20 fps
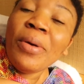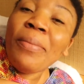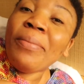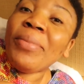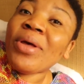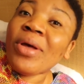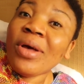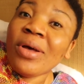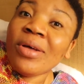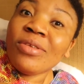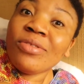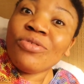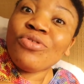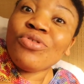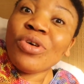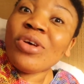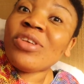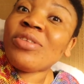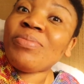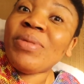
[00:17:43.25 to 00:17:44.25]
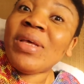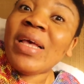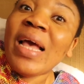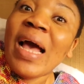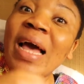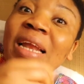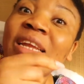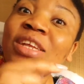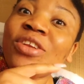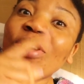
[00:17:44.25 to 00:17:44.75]
Because trust me,
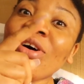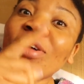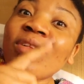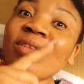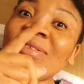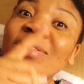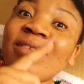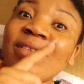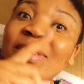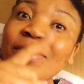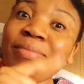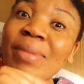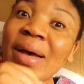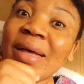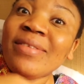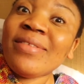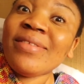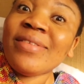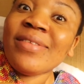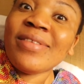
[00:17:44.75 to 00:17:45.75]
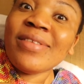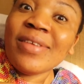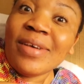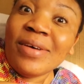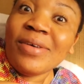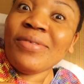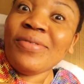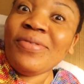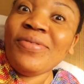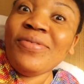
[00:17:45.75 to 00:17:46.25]
I did not see
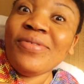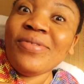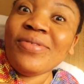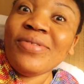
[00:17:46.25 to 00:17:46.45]
myself